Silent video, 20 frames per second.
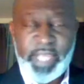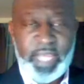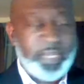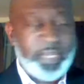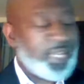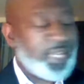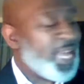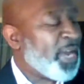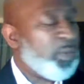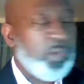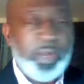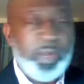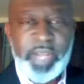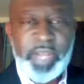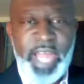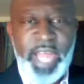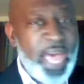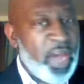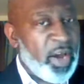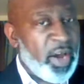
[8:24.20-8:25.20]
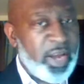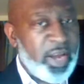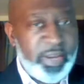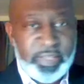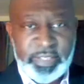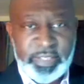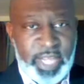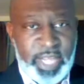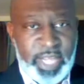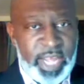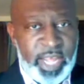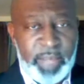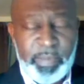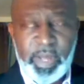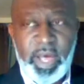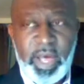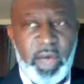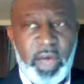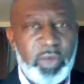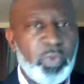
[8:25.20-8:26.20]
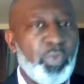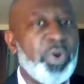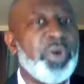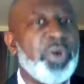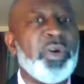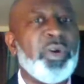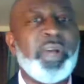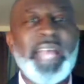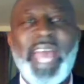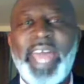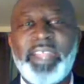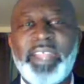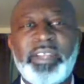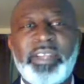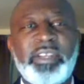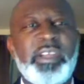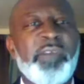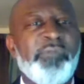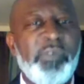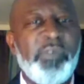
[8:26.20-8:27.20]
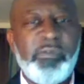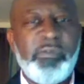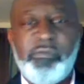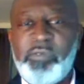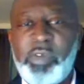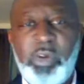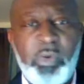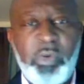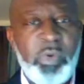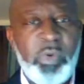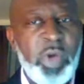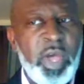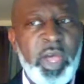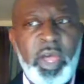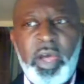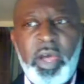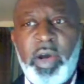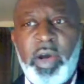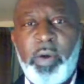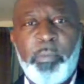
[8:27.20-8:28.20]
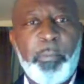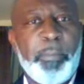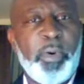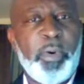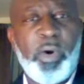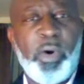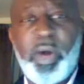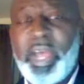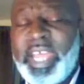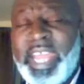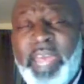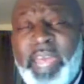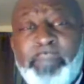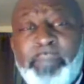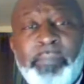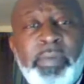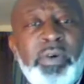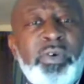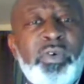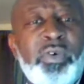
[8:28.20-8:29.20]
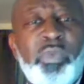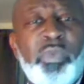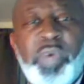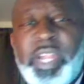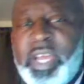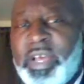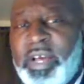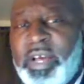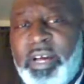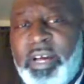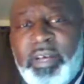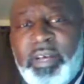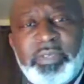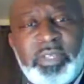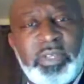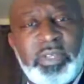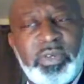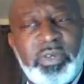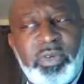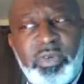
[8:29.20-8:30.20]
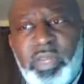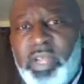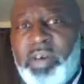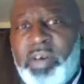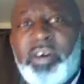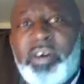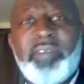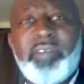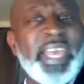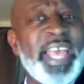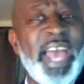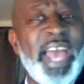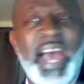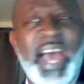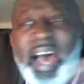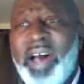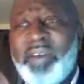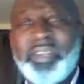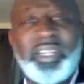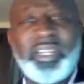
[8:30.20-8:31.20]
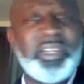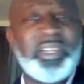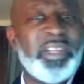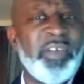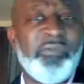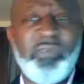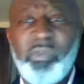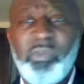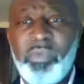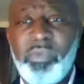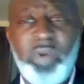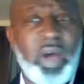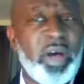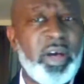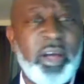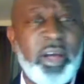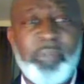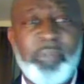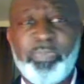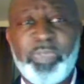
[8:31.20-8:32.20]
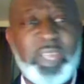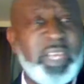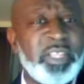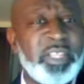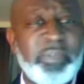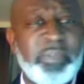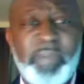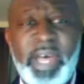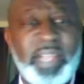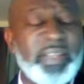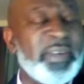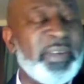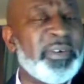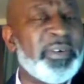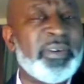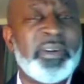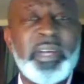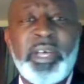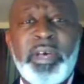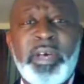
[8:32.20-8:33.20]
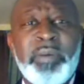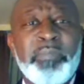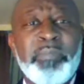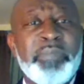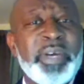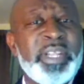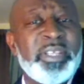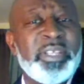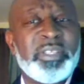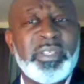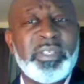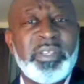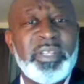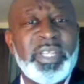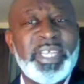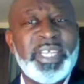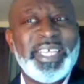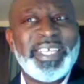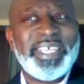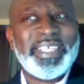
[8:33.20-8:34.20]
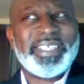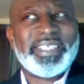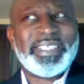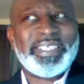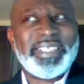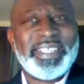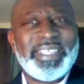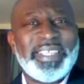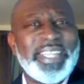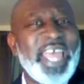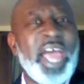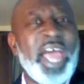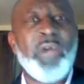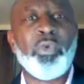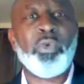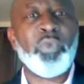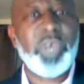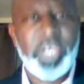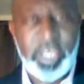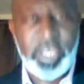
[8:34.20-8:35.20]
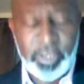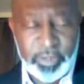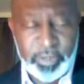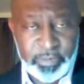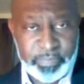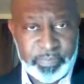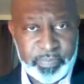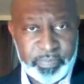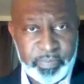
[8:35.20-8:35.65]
They will not understand because the world got a different view point and they move when it comes to love. They got all the different uh, things about love, but it's it's not real.